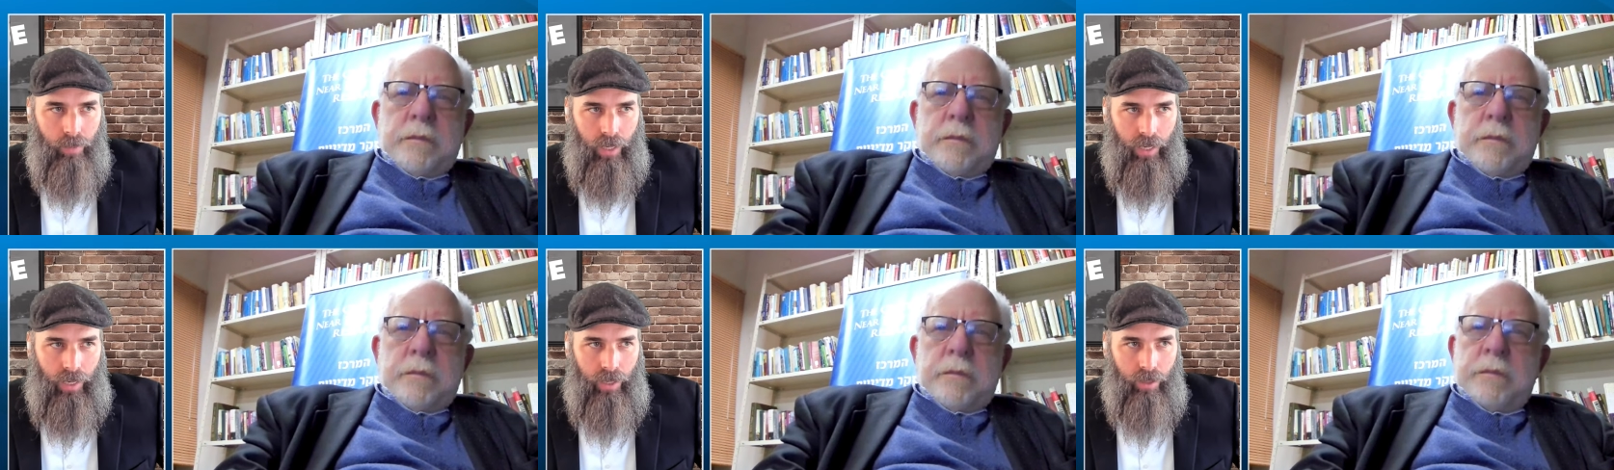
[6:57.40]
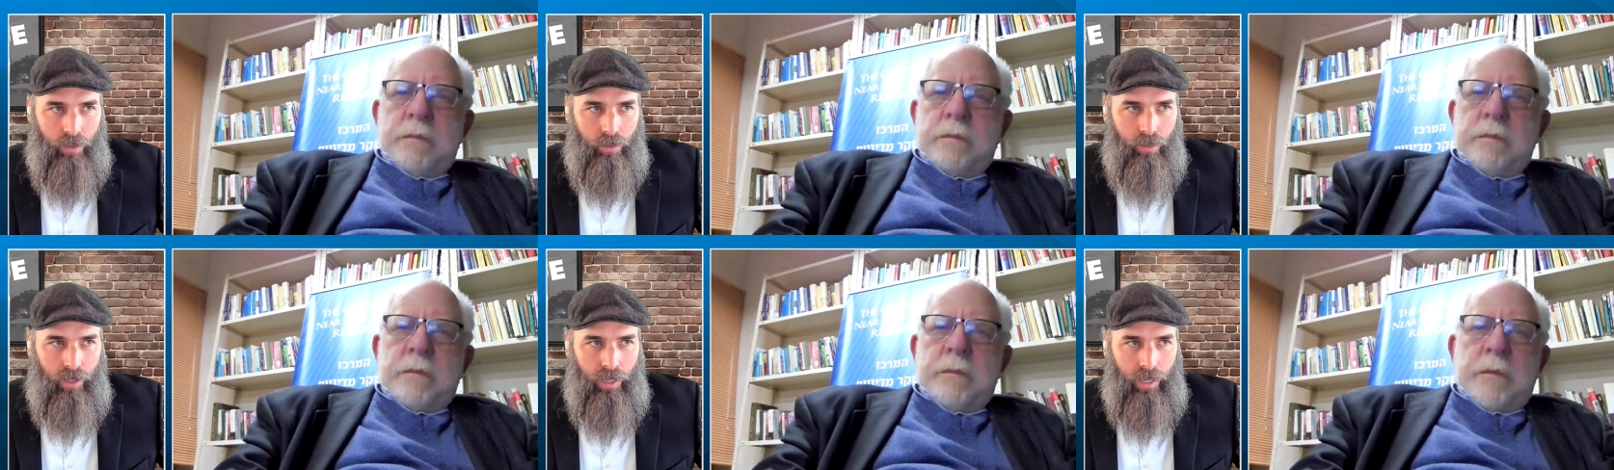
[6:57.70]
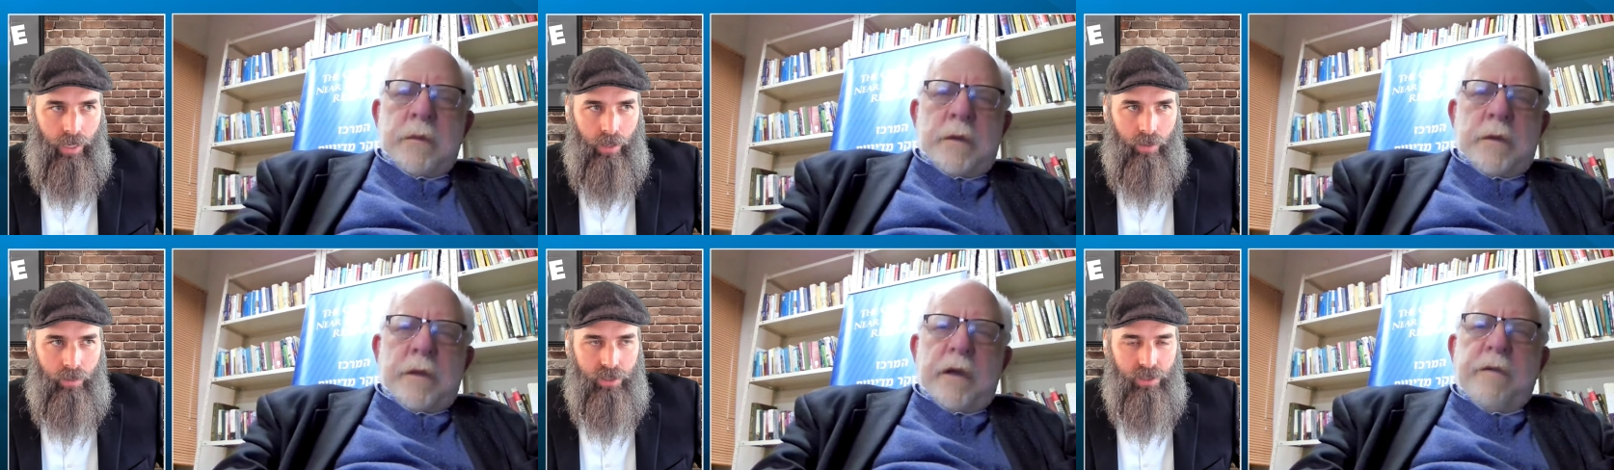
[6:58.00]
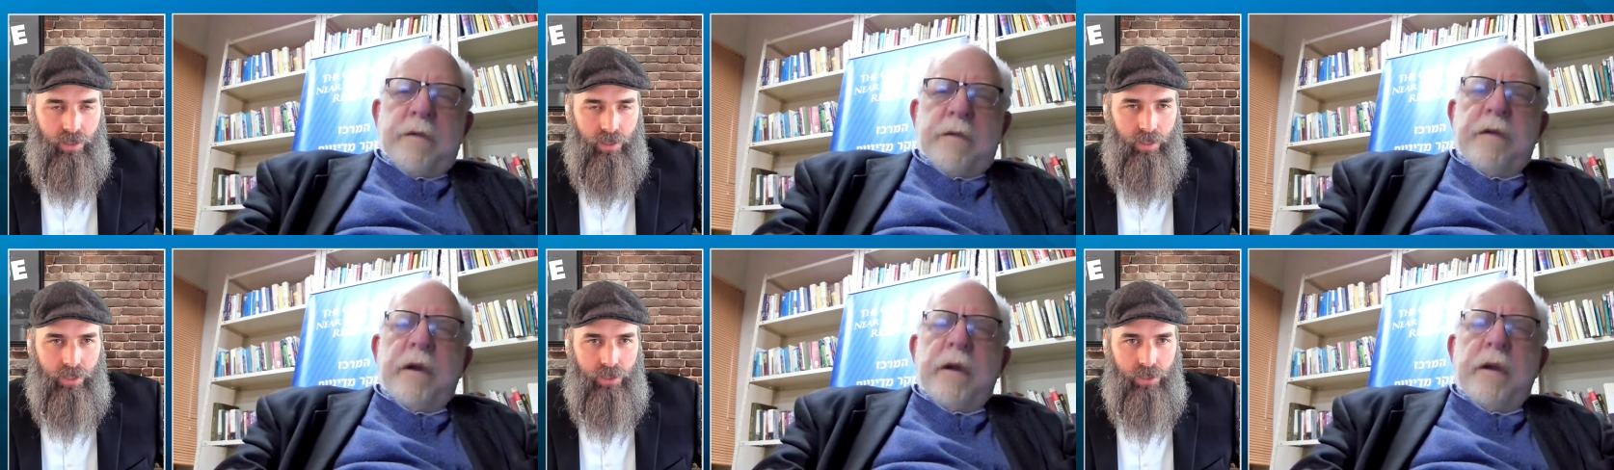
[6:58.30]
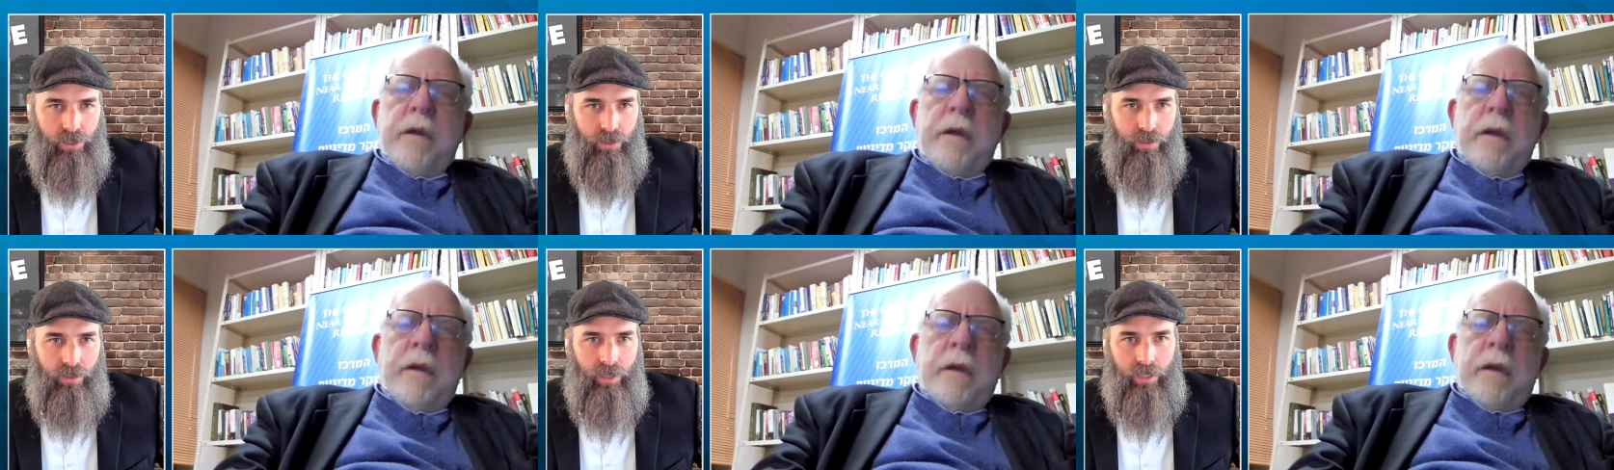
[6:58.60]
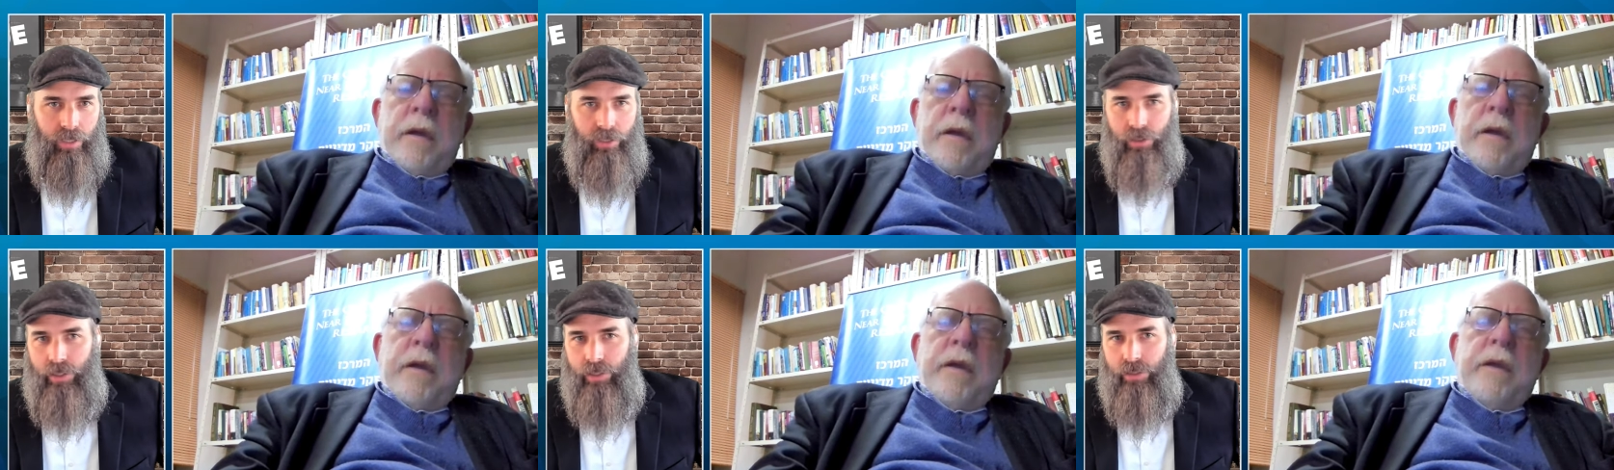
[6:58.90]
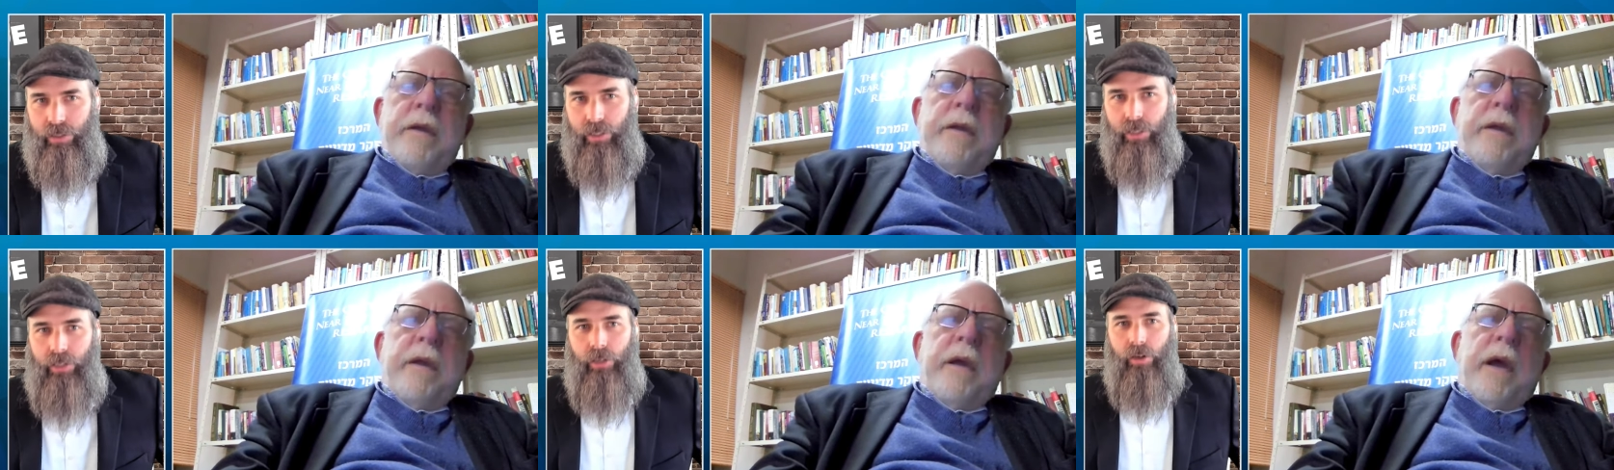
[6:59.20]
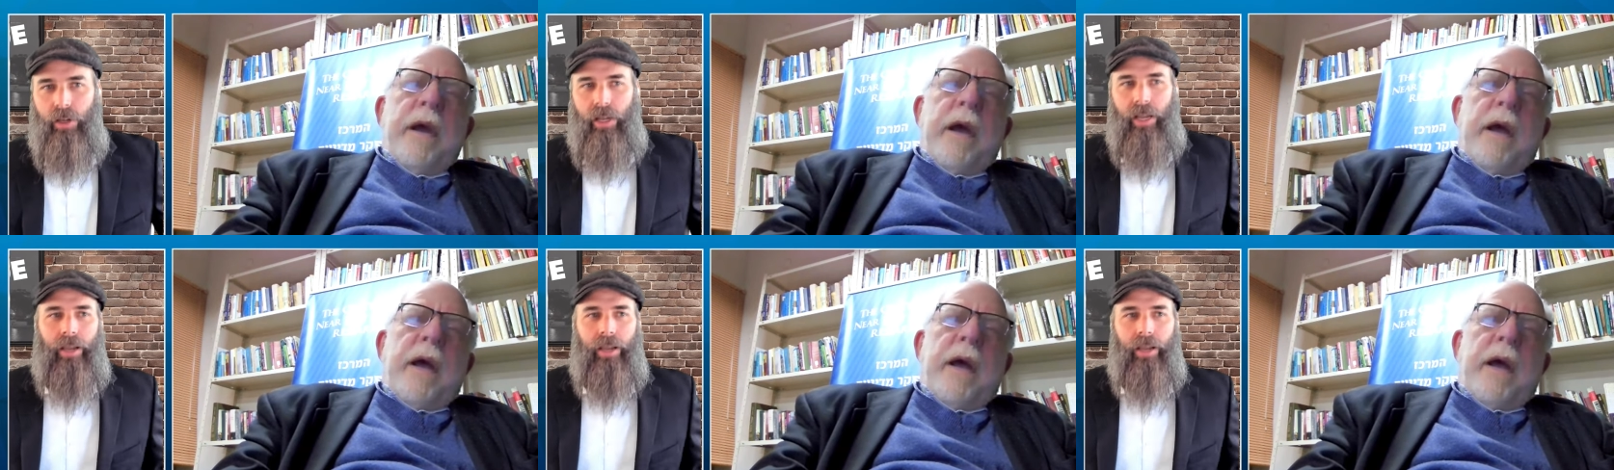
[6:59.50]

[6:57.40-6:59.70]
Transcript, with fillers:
Speaker 1: how how is it that you that you continue to